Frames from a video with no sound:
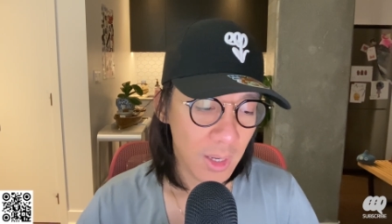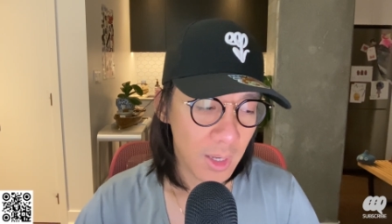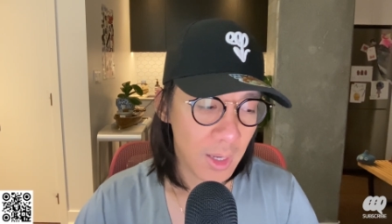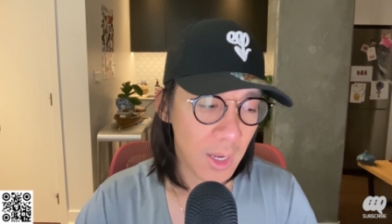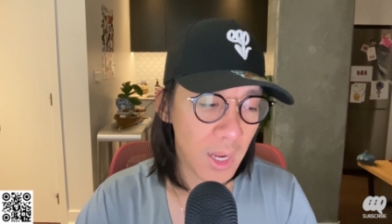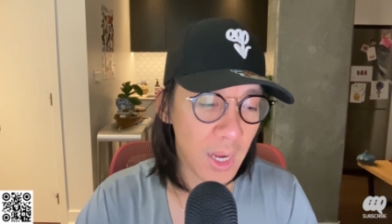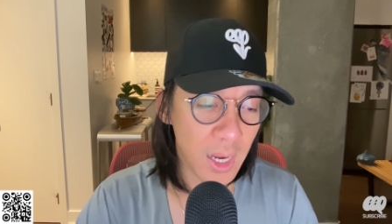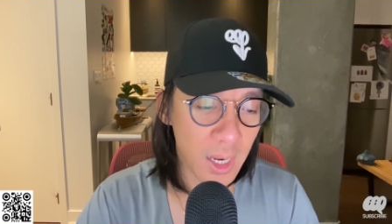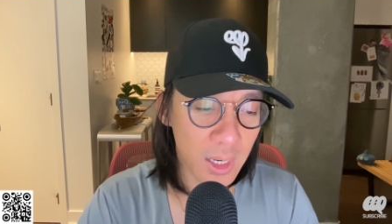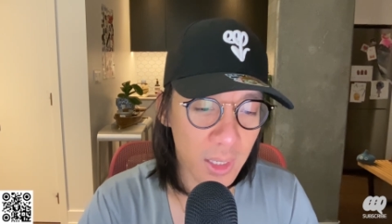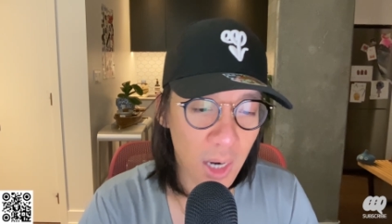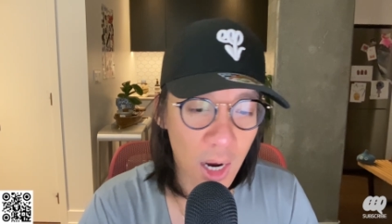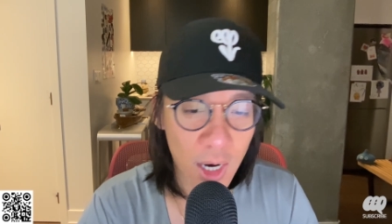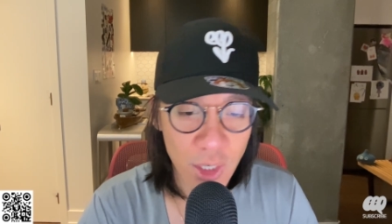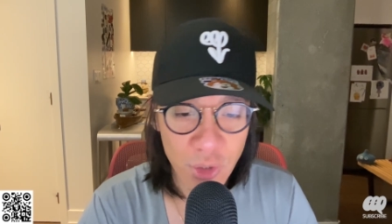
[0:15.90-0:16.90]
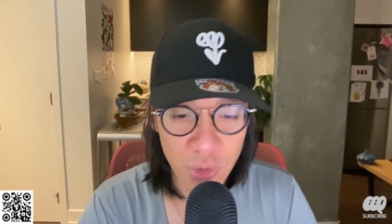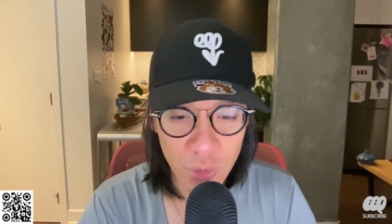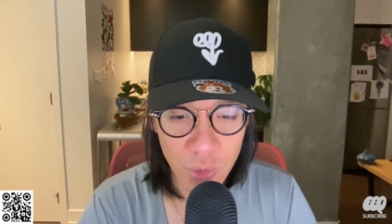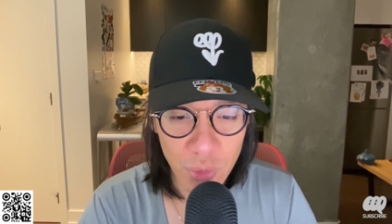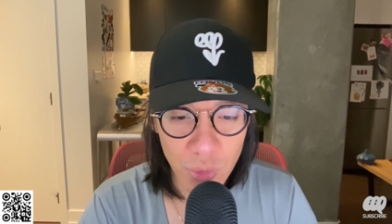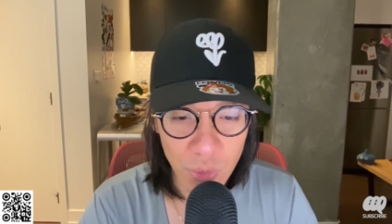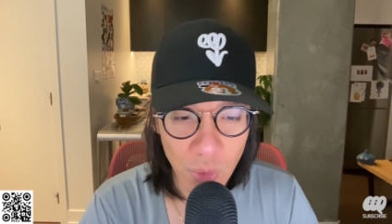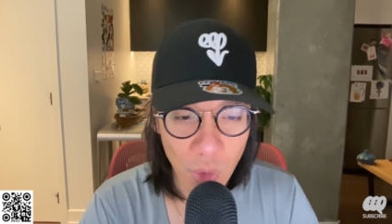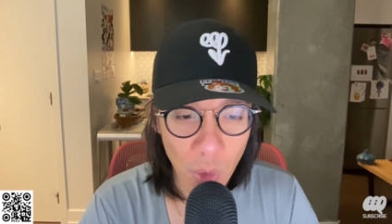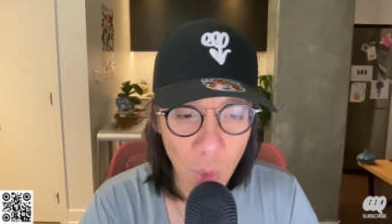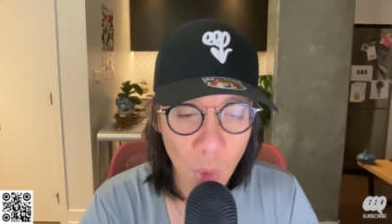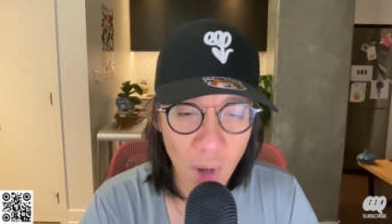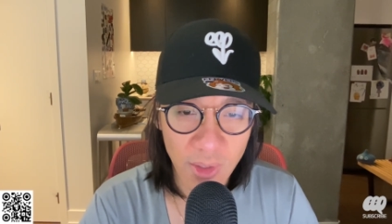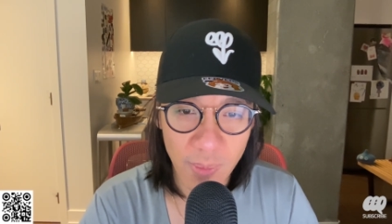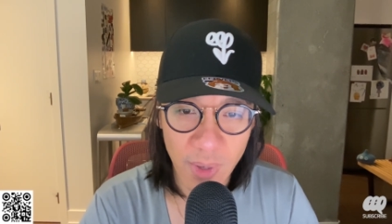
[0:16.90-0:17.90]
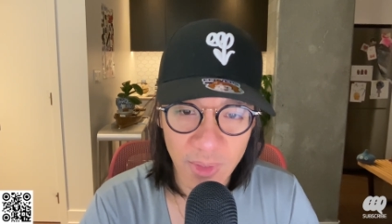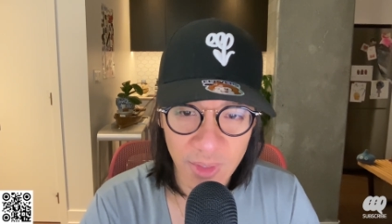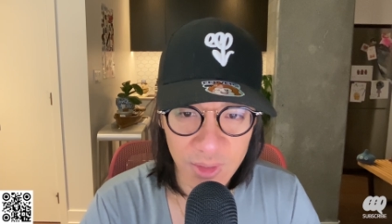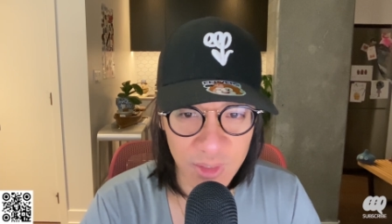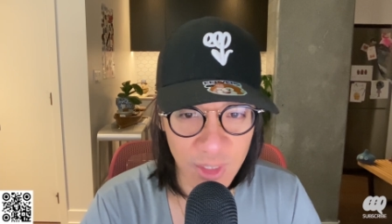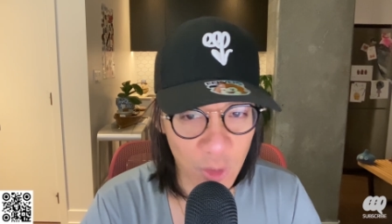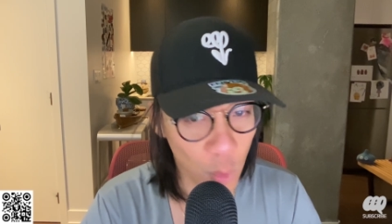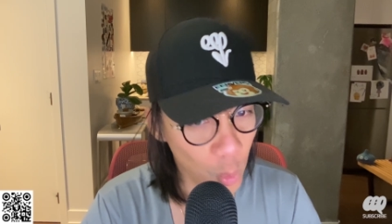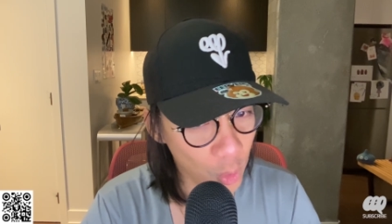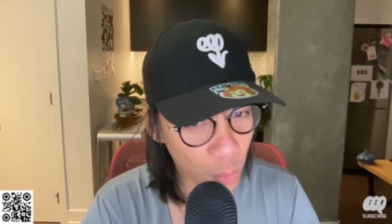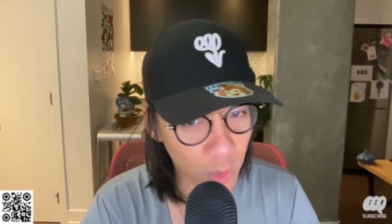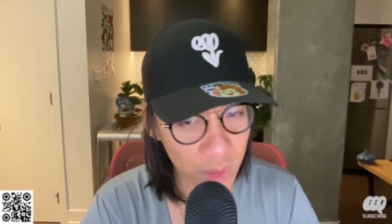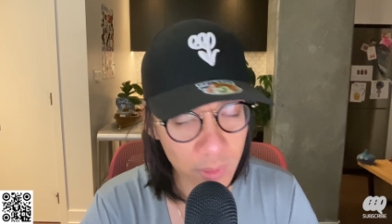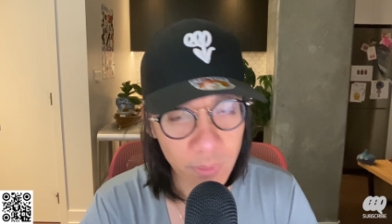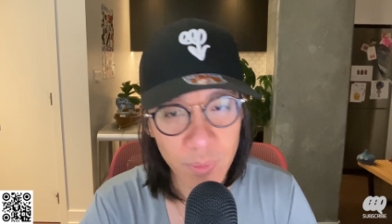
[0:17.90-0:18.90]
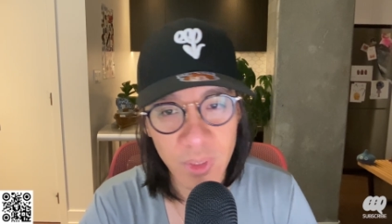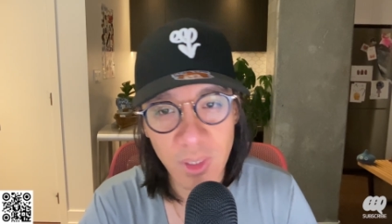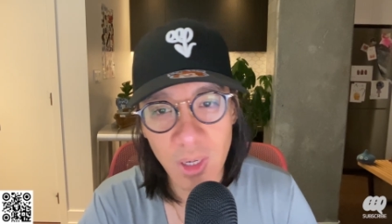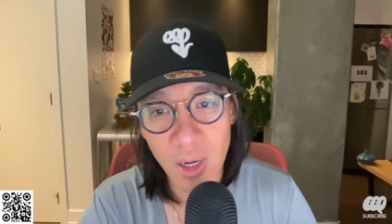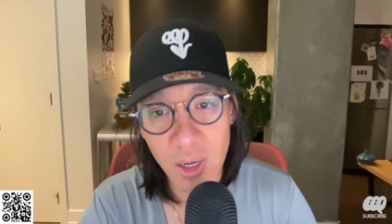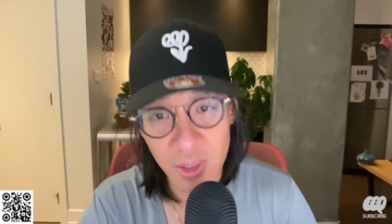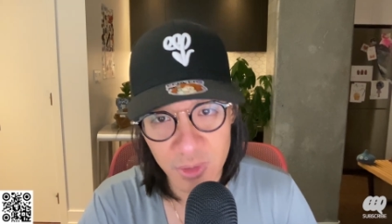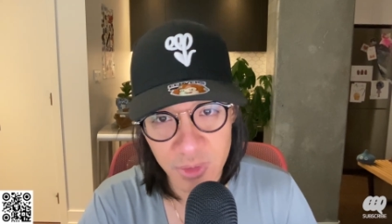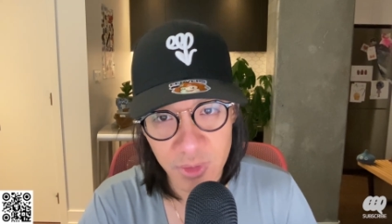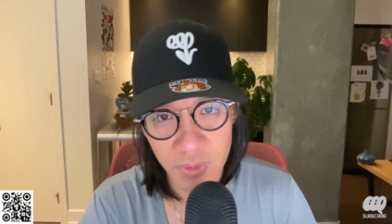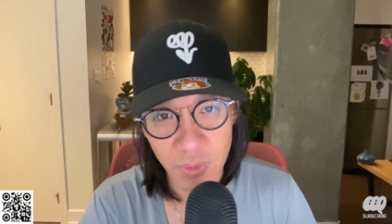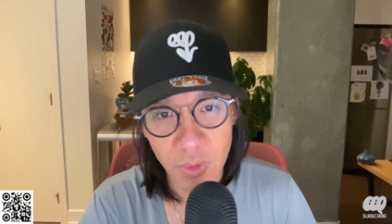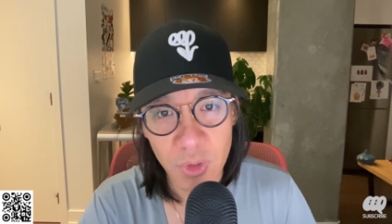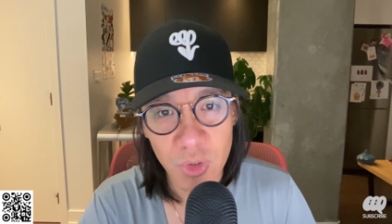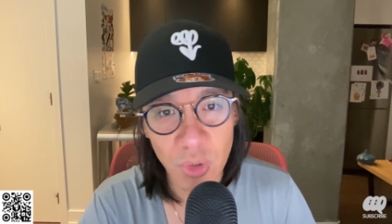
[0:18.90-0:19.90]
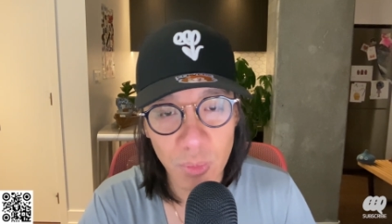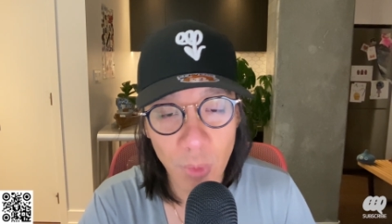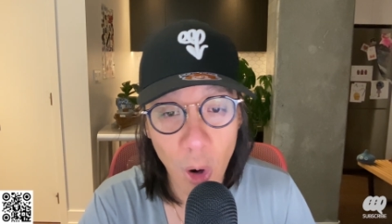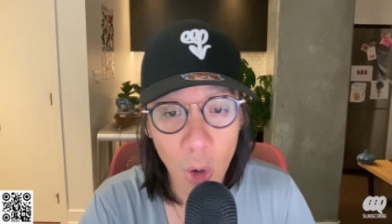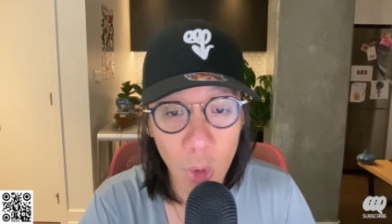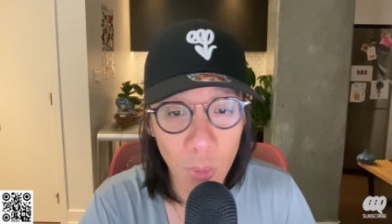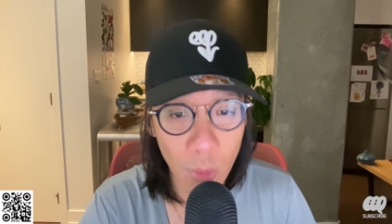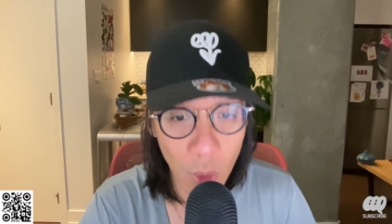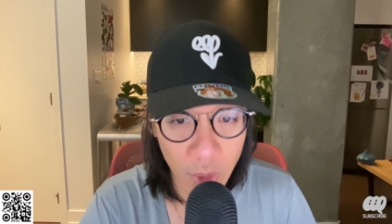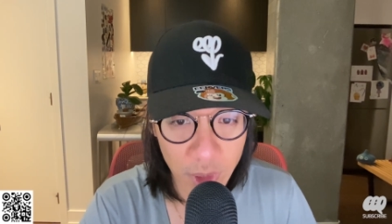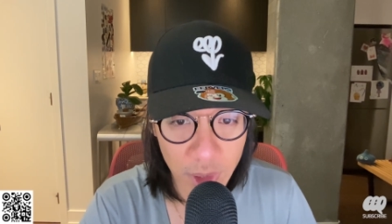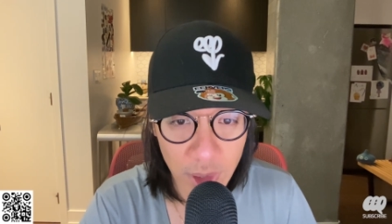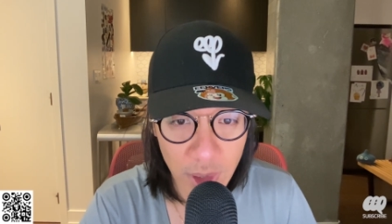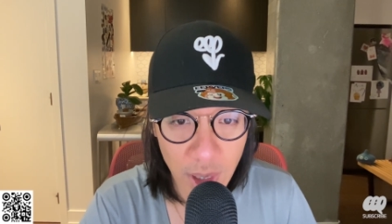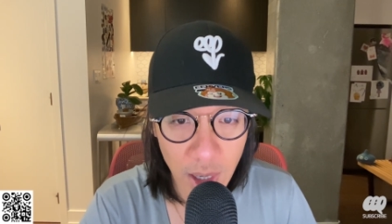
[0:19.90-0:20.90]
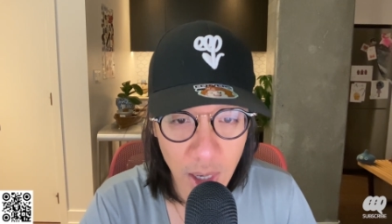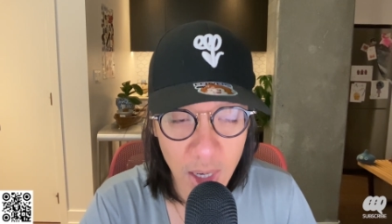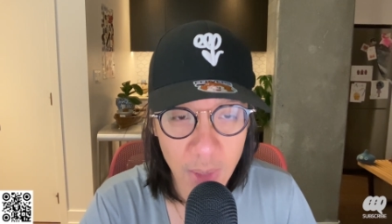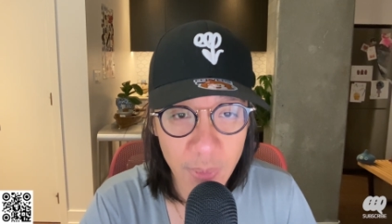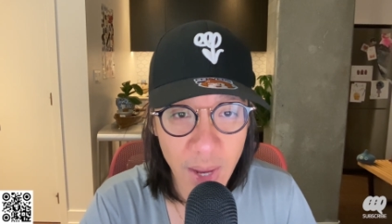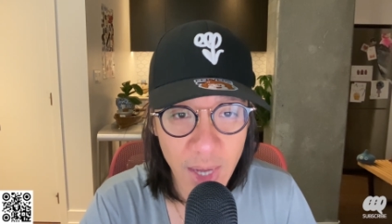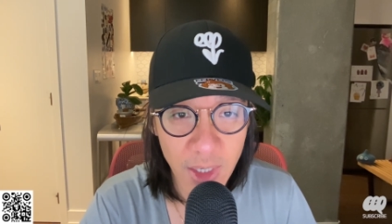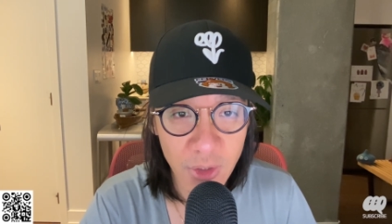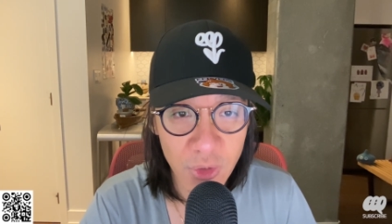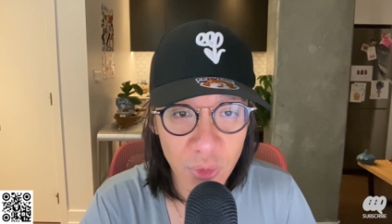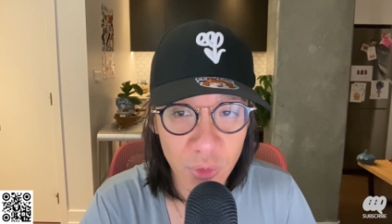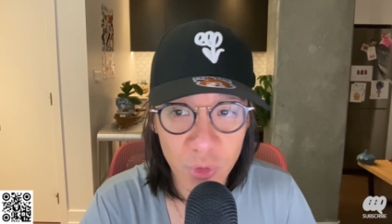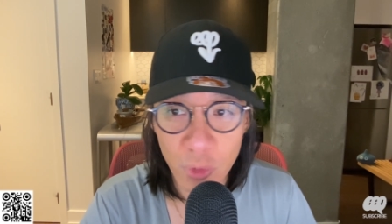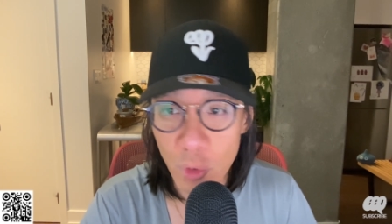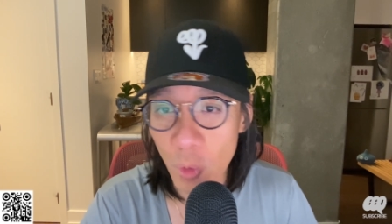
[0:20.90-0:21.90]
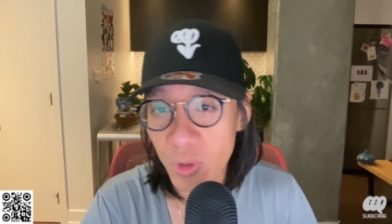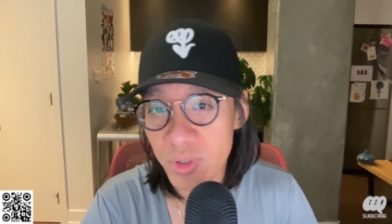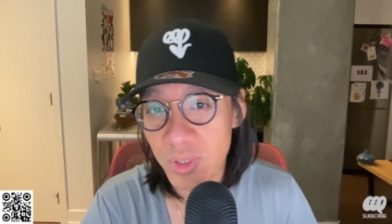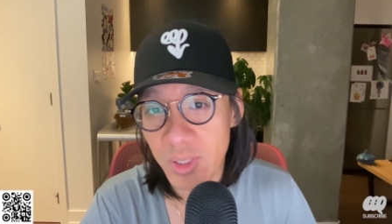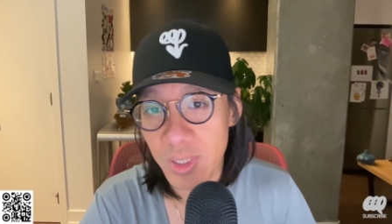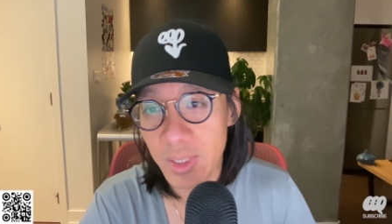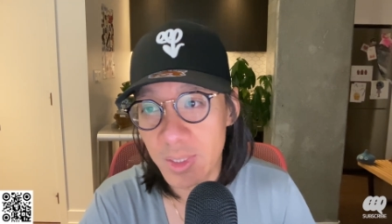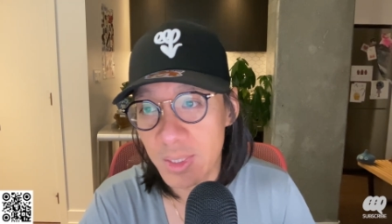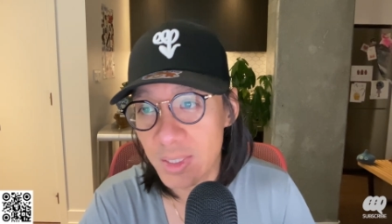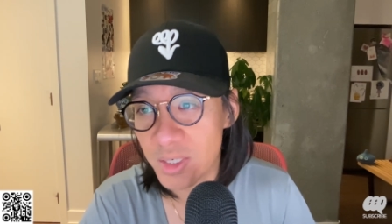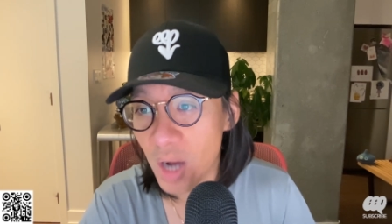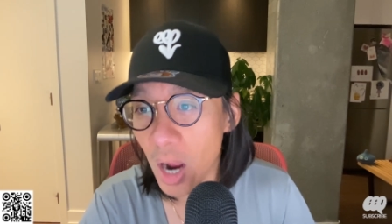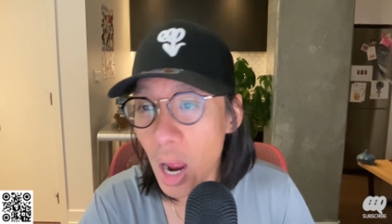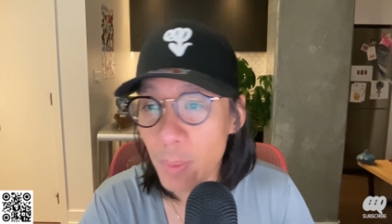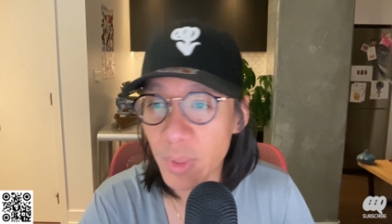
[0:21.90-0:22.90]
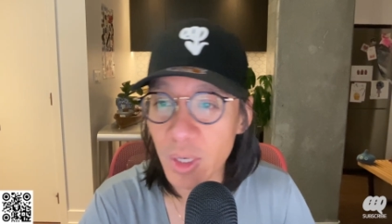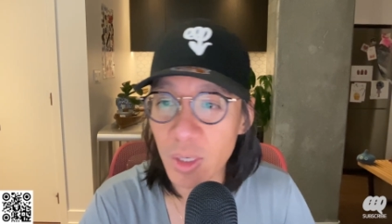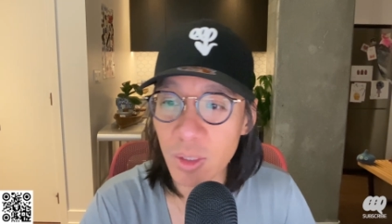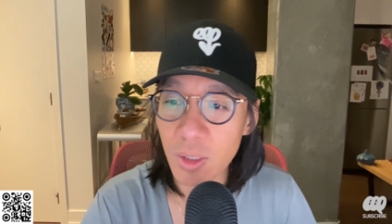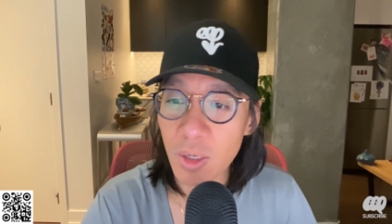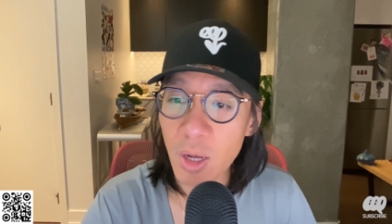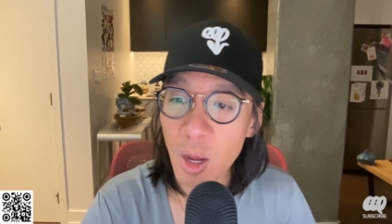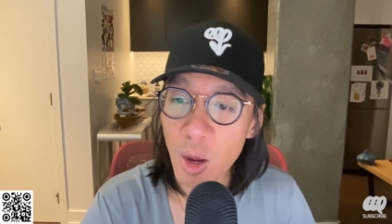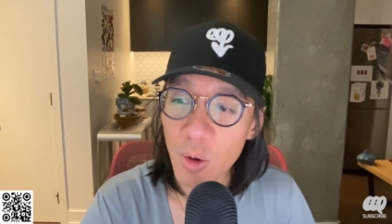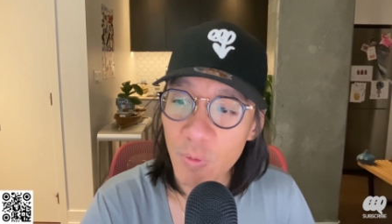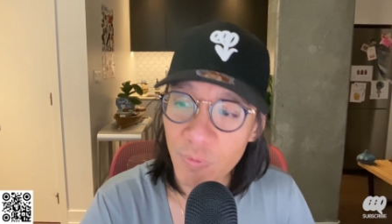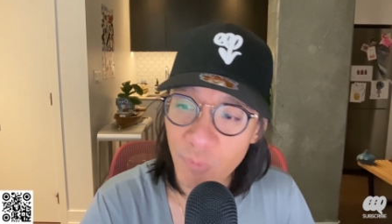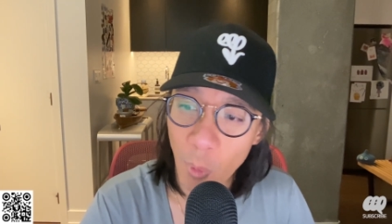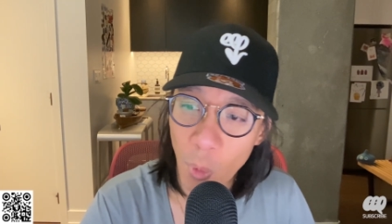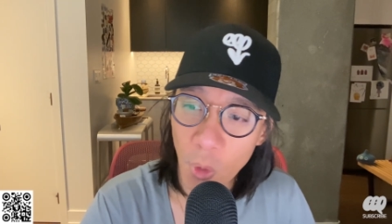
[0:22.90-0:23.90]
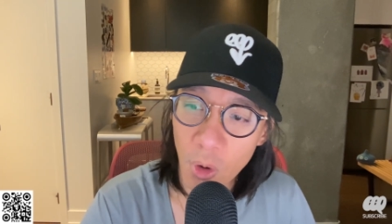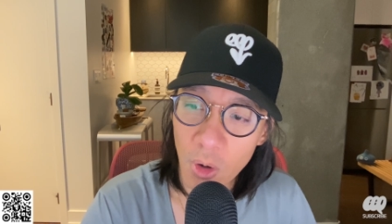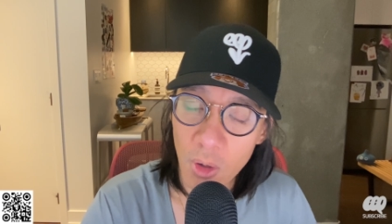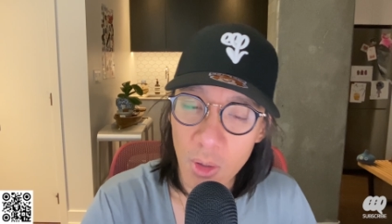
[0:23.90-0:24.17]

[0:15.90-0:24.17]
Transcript: And I do want to make this a quick one because tomorrow morning I am headed to New York City in timing for